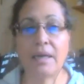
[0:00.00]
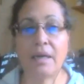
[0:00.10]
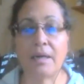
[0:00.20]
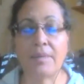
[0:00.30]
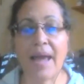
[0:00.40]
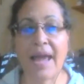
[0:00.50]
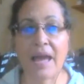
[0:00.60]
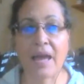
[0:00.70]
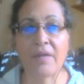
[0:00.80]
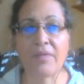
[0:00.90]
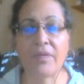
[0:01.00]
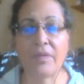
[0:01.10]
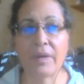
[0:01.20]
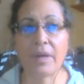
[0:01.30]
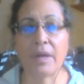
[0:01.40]
have
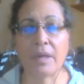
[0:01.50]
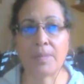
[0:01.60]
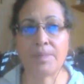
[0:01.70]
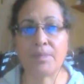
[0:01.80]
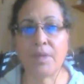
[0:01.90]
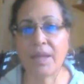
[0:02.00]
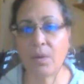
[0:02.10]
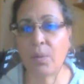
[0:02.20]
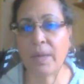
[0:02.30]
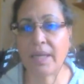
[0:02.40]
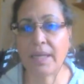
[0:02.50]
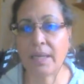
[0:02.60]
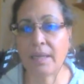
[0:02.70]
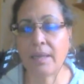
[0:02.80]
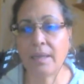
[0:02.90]
like
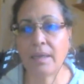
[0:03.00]
weekly